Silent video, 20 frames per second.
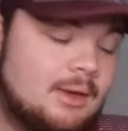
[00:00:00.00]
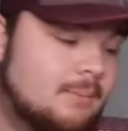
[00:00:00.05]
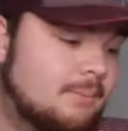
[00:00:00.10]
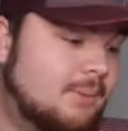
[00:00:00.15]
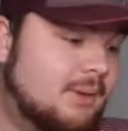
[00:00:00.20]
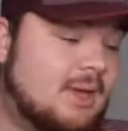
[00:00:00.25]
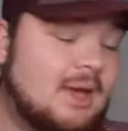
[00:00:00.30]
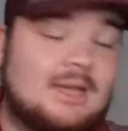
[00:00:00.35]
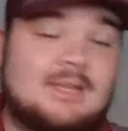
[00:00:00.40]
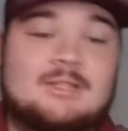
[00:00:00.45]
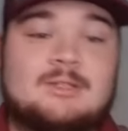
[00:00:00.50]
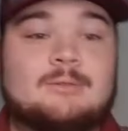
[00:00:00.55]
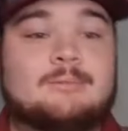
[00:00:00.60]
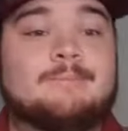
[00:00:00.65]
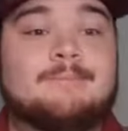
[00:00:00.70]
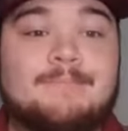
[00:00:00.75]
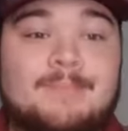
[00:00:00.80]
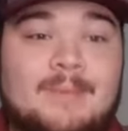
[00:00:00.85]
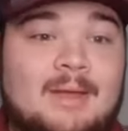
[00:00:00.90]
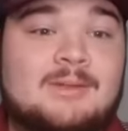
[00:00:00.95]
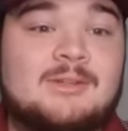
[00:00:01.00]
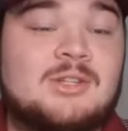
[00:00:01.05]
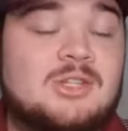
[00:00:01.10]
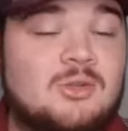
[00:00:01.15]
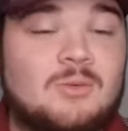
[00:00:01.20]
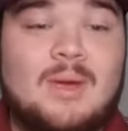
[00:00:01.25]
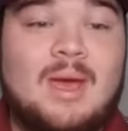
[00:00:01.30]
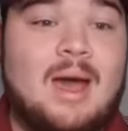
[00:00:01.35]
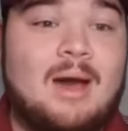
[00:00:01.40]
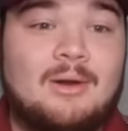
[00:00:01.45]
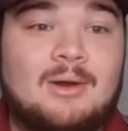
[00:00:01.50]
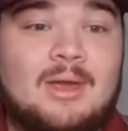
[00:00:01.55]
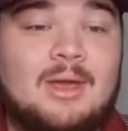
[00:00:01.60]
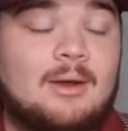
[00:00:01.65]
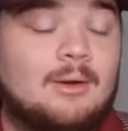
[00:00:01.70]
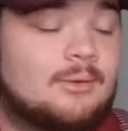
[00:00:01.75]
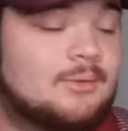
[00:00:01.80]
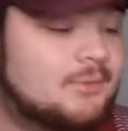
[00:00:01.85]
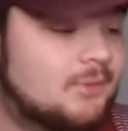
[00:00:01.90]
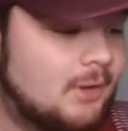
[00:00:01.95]
because that's just the reality
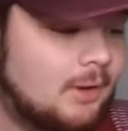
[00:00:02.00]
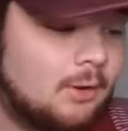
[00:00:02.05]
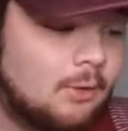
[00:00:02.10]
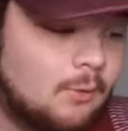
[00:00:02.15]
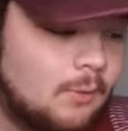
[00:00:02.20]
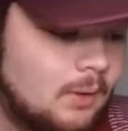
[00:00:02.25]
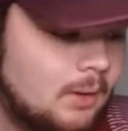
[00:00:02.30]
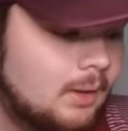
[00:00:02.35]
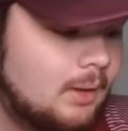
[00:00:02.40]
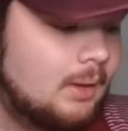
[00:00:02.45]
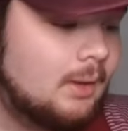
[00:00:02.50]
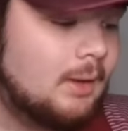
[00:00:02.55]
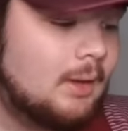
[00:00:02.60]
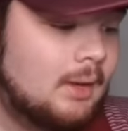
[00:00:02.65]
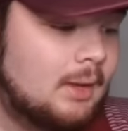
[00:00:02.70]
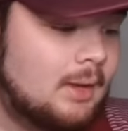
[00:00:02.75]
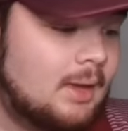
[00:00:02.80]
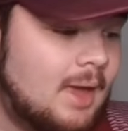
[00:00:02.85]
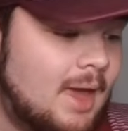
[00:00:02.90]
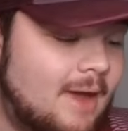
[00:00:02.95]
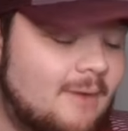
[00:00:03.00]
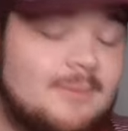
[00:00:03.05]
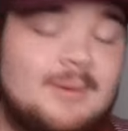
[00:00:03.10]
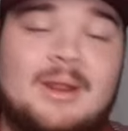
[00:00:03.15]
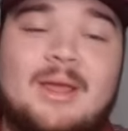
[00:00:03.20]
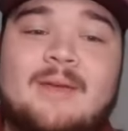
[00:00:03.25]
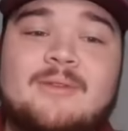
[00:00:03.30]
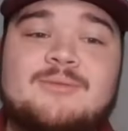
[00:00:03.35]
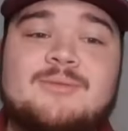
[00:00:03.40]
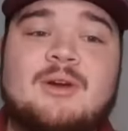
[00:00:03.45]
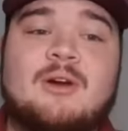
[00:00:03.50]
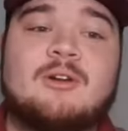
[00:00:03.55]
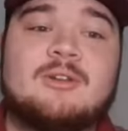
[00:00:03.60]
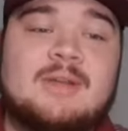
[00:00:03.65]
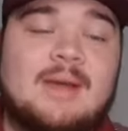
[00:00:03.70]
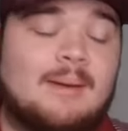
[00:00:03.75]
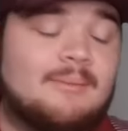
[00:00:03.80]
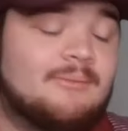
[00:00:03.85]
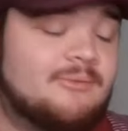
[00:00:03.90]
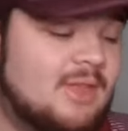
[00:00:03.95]
here. So Everybody gives me a hard
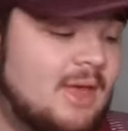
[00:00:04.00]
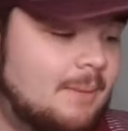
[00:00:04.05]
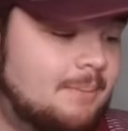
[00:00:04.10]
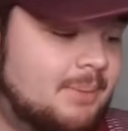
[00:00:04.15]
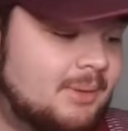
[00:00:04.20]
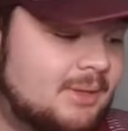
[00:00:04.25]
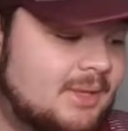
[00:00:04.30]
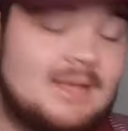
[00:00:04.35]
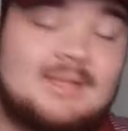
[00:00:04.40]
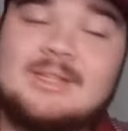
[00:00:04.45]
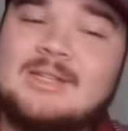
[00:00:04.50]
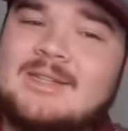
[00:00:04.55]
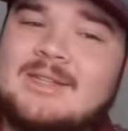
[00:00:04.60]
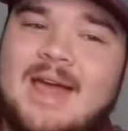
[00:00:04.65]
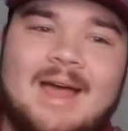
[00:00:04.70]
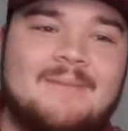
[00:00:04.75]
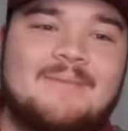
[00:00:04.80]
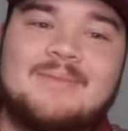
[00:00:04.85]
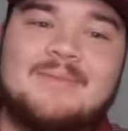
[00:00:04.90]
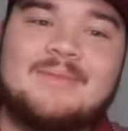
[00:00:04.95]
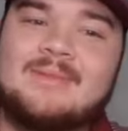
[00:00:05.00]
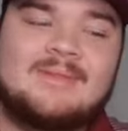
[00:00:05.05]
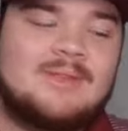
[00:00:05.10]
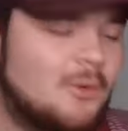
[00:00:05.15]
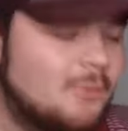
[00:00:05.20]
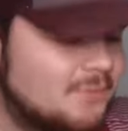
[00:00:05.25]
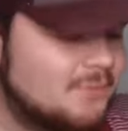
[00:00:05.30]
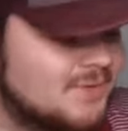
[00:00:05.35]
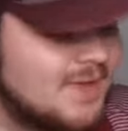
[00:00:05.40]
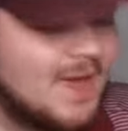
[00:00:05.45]
time for that, but that's just I don't